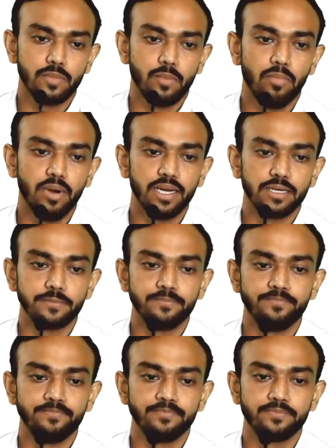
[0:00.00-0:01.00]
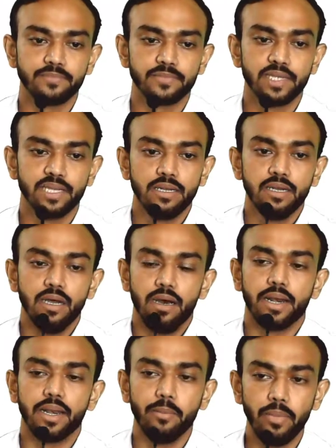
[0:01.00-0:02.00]
but
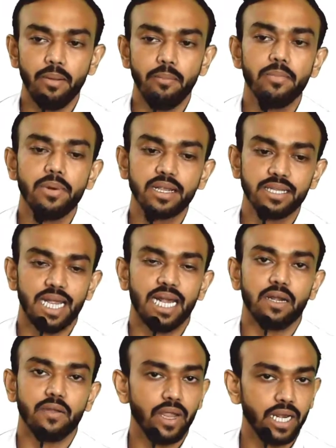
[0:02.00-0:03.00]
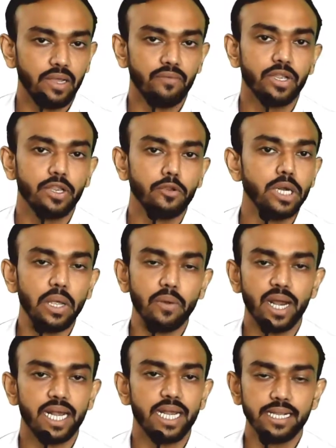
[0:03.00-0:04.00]
remember that whenever you
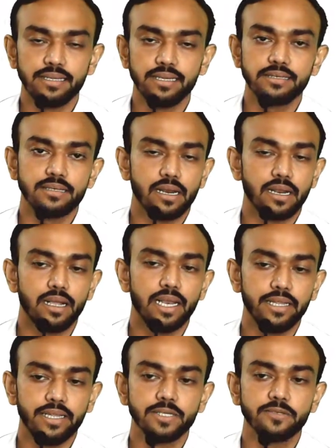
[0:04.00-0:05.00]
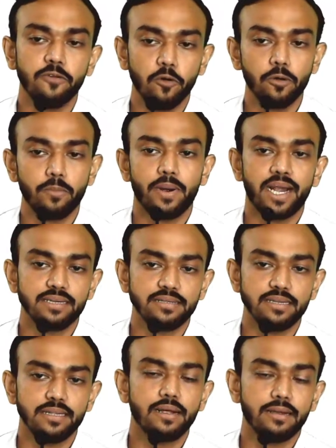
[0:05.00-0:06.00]
dividing this circle in these 4 parts,
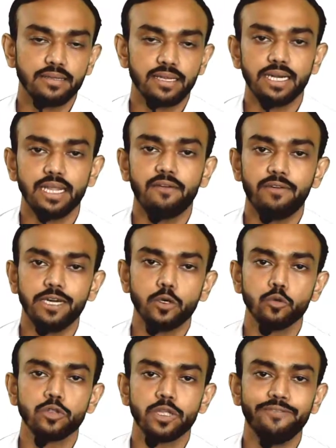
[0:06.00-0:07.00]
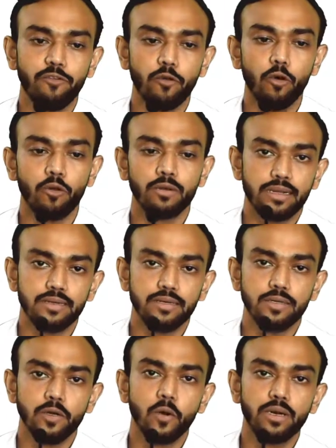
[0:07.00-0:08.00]
theta 1 2 3 4,
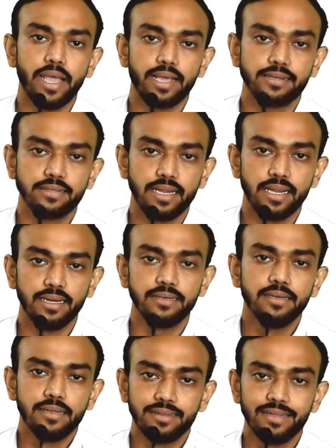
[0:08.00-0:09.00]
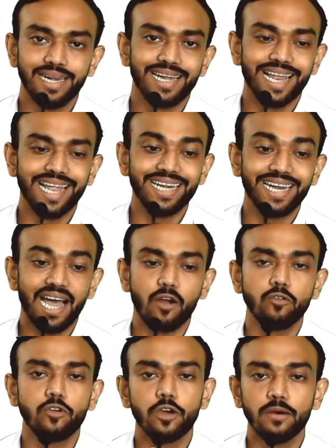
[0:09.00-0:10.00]
don't extend that line
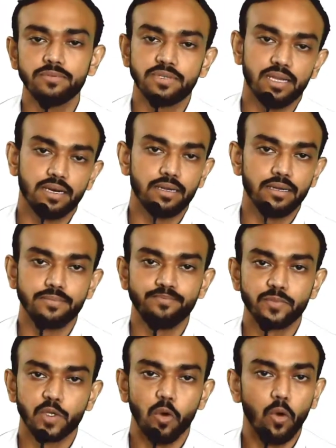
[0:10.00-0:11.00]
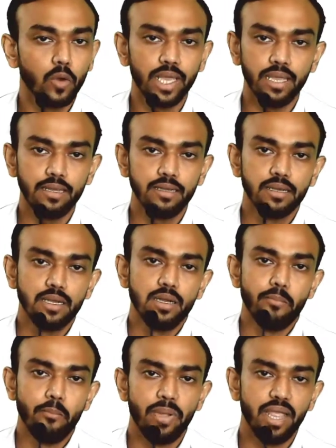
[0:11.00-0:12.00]
out of circle. Okay,
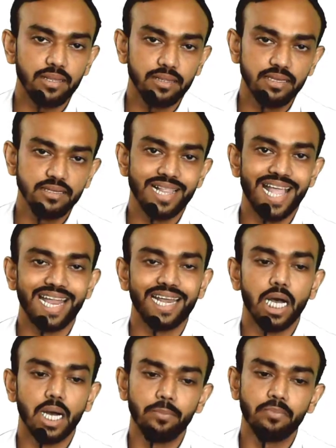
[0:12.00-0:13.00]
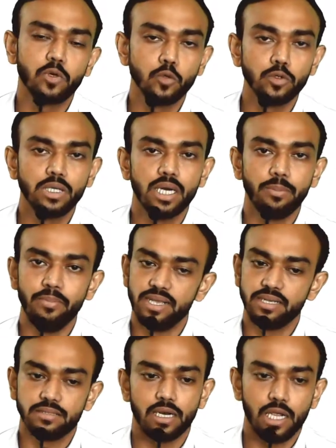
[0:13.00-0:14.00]
make this line up to the base
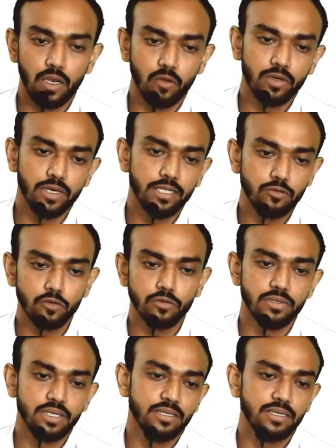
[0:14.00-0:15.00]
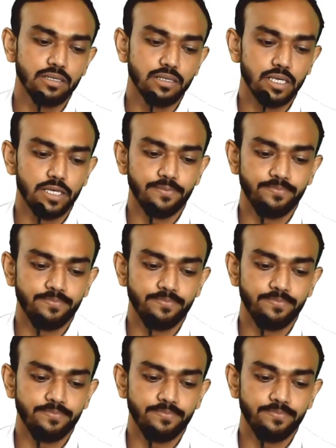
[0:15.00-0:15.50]
circle only. So this is the